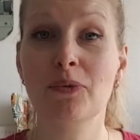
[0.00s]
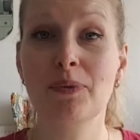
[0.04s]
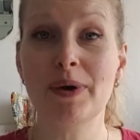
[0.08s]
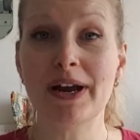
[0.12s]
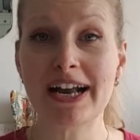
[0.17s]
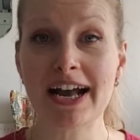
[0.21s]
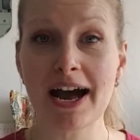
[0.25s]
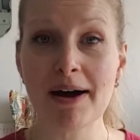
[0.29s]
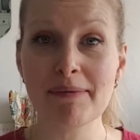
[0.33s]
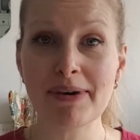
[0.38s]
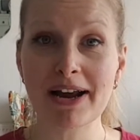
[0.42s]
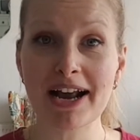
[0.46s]
We're
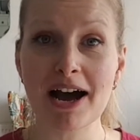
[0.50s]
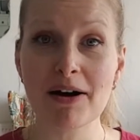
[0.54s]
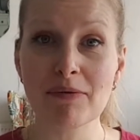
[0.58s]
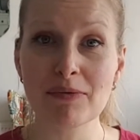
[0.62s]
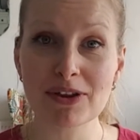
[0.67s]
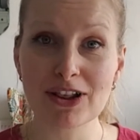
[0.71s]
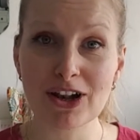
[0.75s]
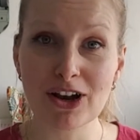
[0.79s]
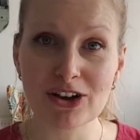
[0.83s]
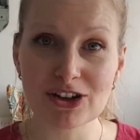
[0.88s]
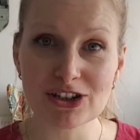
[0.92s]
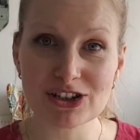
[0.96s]
coming up
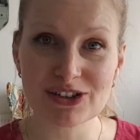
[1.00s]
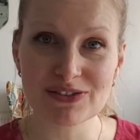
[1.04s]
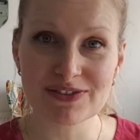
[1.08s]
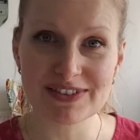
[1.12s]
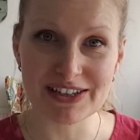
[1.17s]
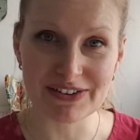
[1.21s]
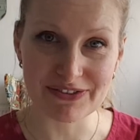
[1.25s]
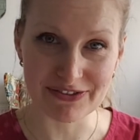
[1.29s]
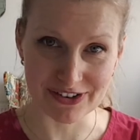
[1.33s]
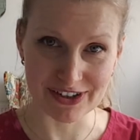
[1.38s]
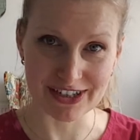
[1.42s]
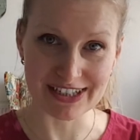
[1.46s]
with lots of
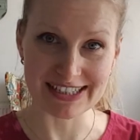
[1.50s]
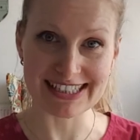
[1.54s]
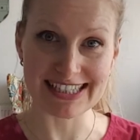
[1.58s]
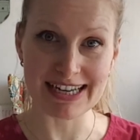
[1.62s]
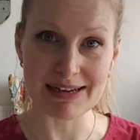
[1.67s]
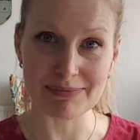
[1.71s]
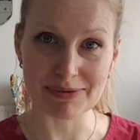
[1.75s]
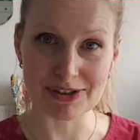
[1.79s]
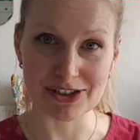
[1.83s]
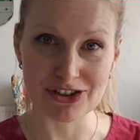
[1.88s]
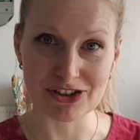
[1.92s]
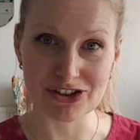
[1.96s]
different
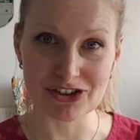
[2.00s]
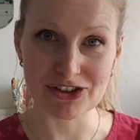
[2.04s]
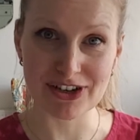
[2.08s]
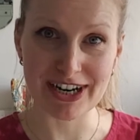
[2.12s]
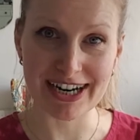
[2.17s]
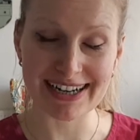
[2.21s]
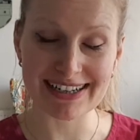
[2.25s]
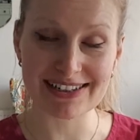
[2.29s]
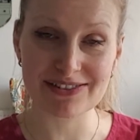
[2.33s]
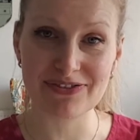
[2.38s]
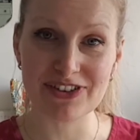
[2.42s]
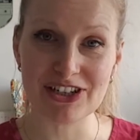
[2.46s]
tips and
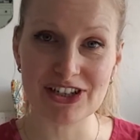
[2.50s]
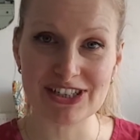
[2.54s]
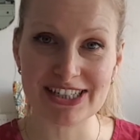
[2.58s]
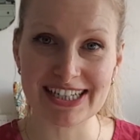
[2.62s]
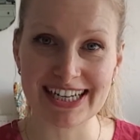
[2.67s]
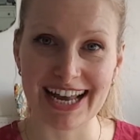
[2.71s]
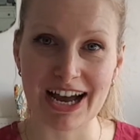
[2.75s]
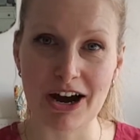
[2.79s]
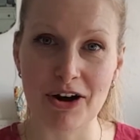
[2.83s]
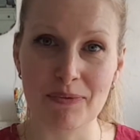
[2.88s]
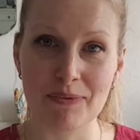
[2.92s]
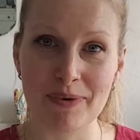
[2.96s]
tricks for you to
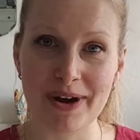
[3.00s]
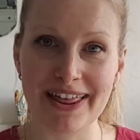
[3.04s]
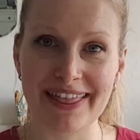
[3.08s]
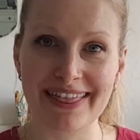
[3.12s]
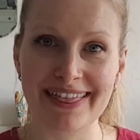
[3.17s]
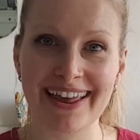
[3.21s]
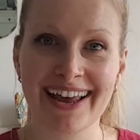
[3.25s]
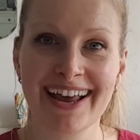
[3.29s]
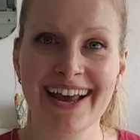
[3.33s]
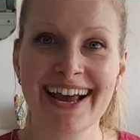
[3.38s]
get on with.